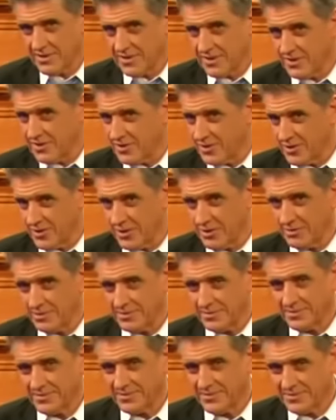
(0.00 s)
Onion
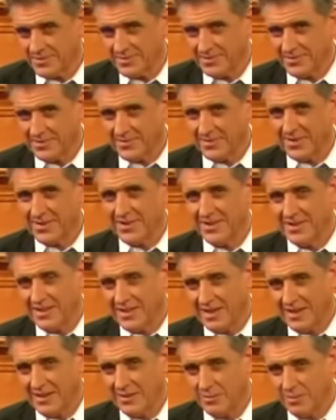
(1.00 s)
Dome.
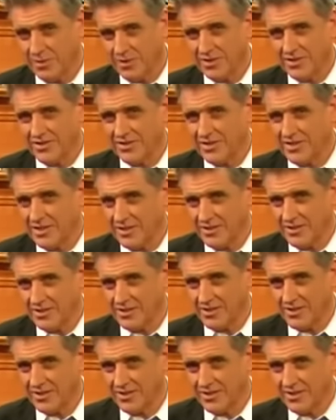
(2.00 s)
Harry Potter and the
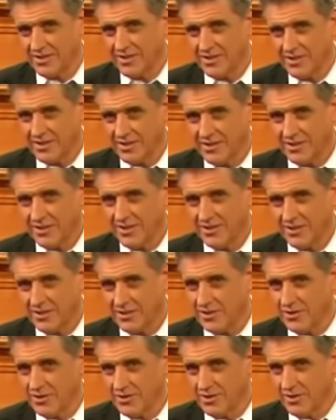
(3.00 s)
Onion...
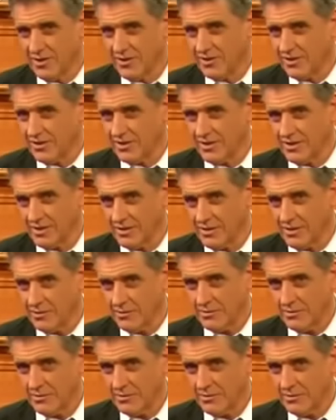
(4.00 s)
Onion Gauntlet Dome.